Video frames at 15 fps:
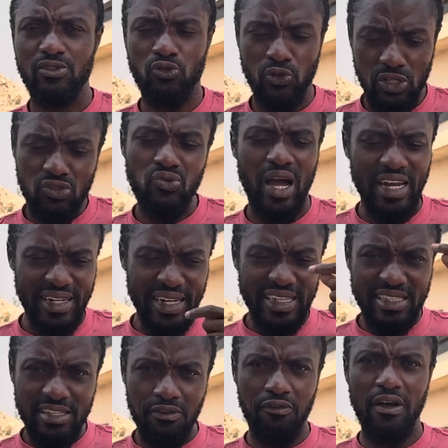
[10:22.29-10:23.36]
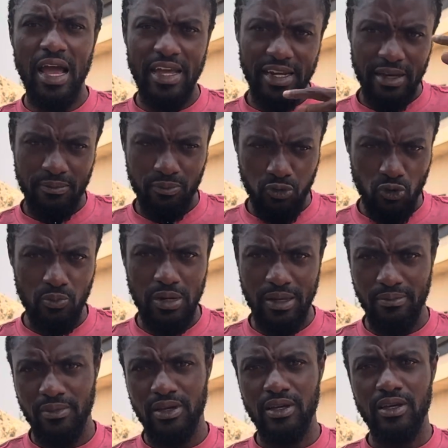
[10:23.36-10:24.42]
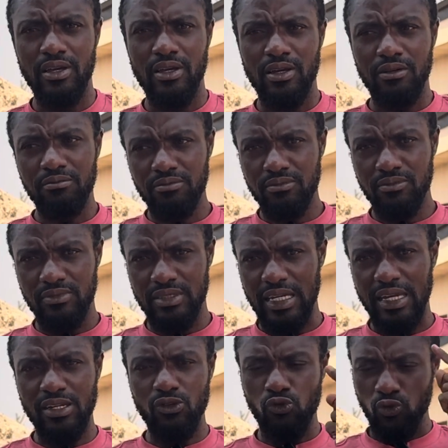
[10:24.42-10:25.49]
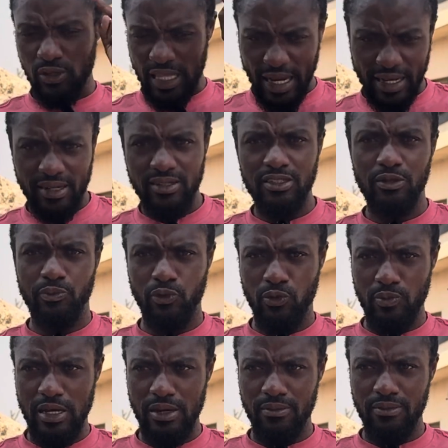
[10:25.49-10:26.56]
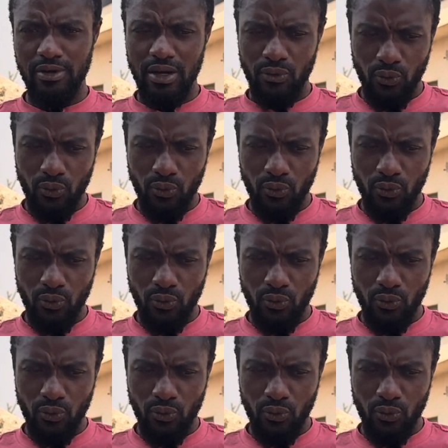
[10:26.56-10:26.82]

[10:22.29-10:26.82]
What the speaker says: You need to identify the problem, then you tackle the problem.